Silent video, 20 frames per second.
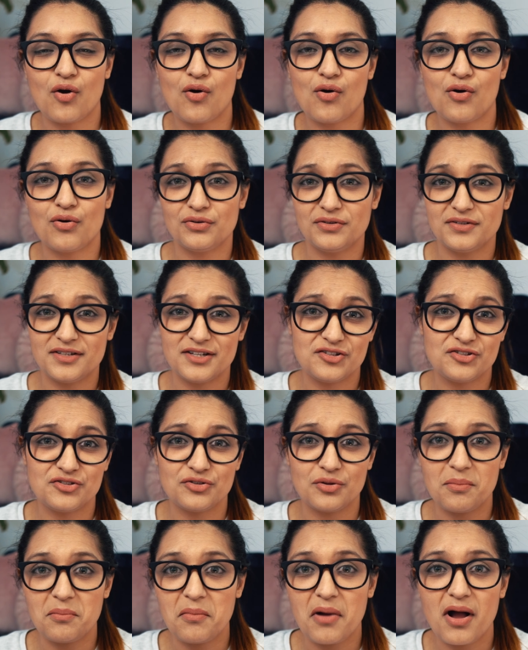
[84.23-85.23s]
on
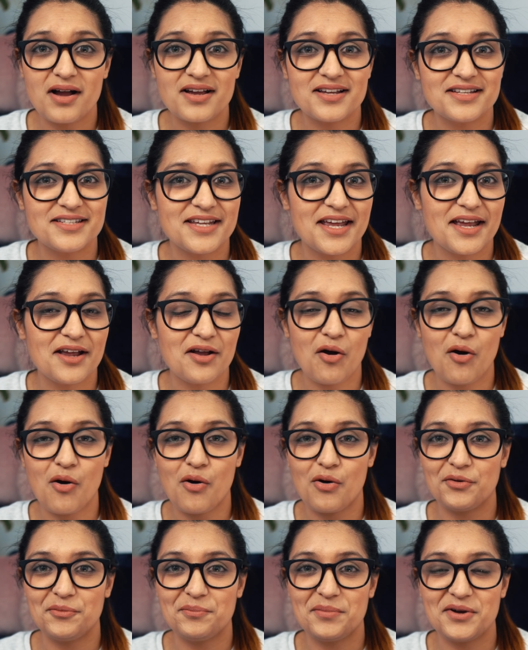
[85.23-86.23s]
digital marketing,
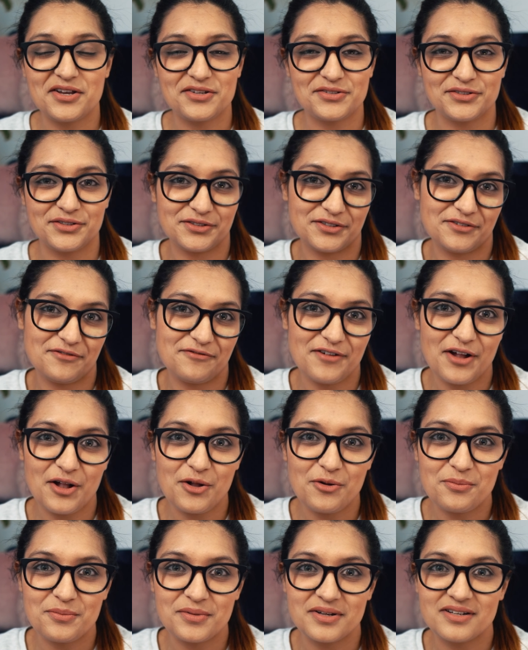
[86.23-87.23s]
on personal
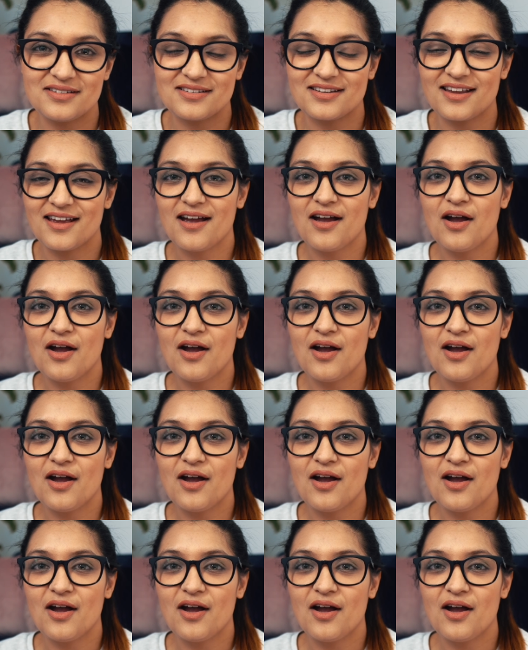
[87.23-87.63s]
development,